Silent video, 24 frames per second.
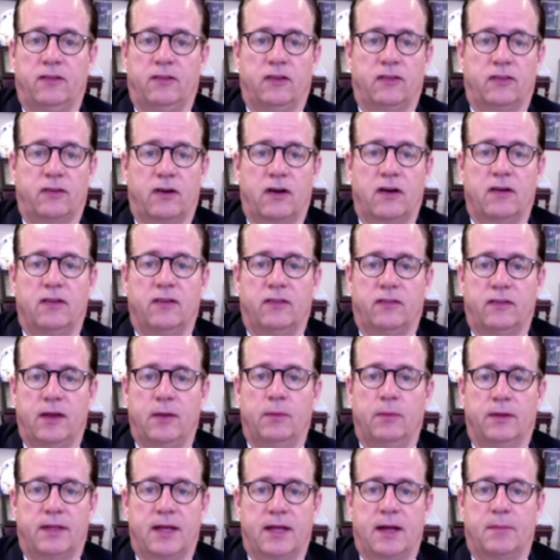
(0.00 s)
It's just hard to
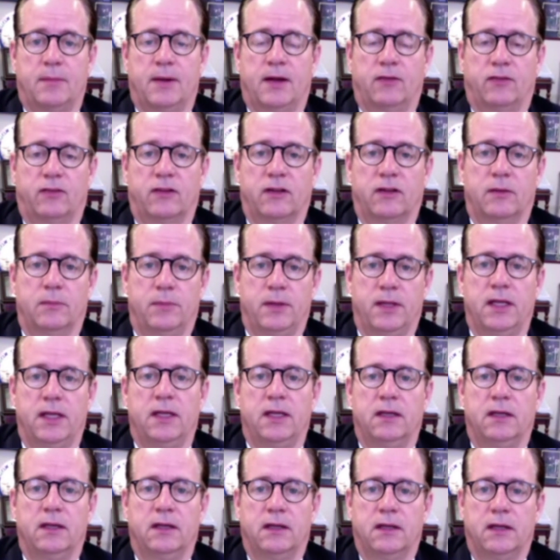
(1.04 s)
say what that amount's going to
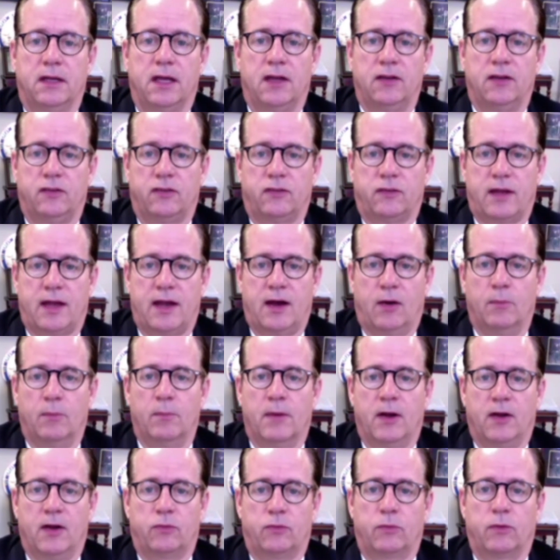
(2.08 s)
be and just how
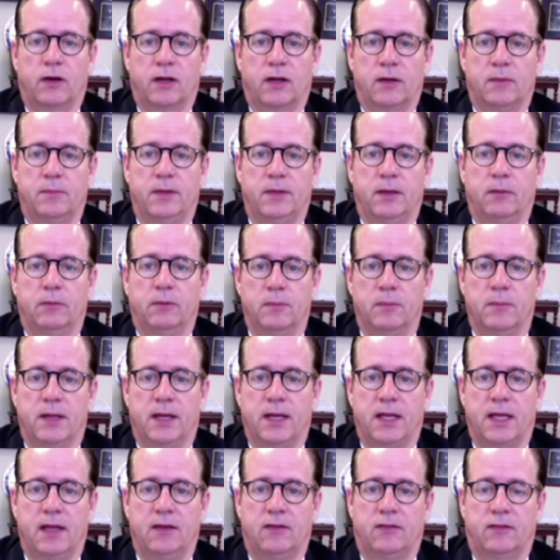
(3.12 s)
much we're going to be able to
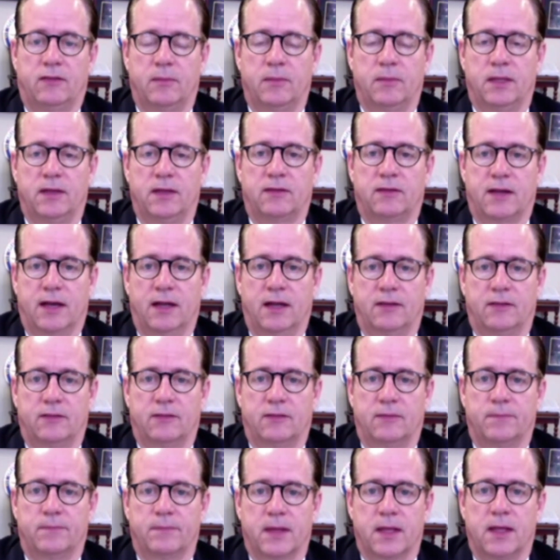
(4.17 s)
mitigate some of these
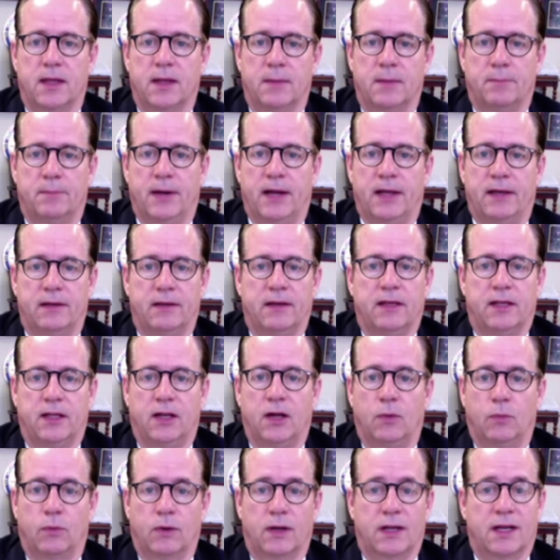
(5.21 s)
cuts. But,
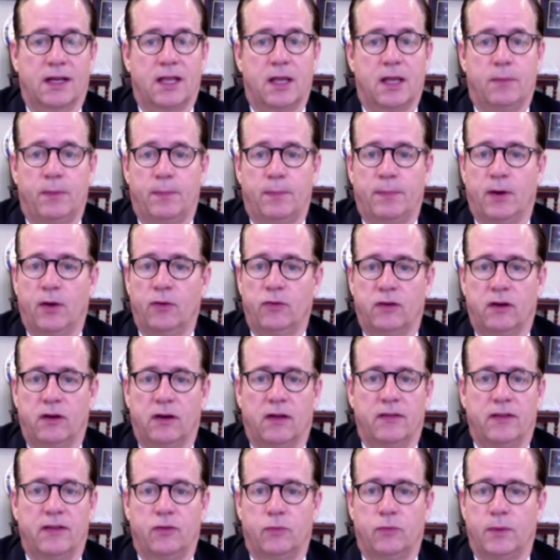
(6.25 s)
we're going to keep you
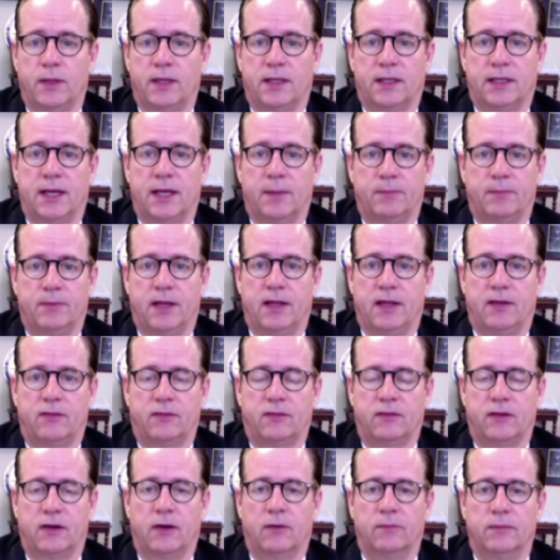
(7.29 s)
posted on these weekly
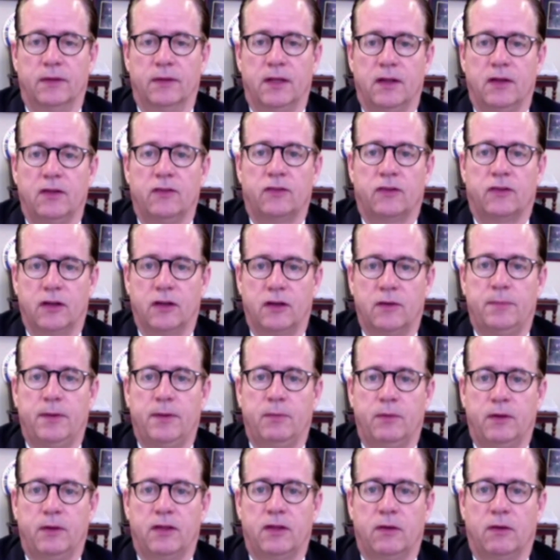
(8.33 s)
updates. So it's good to
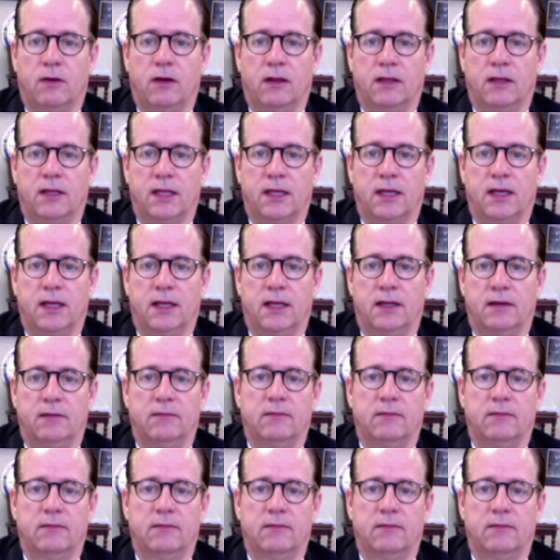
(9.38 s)
be with you all again.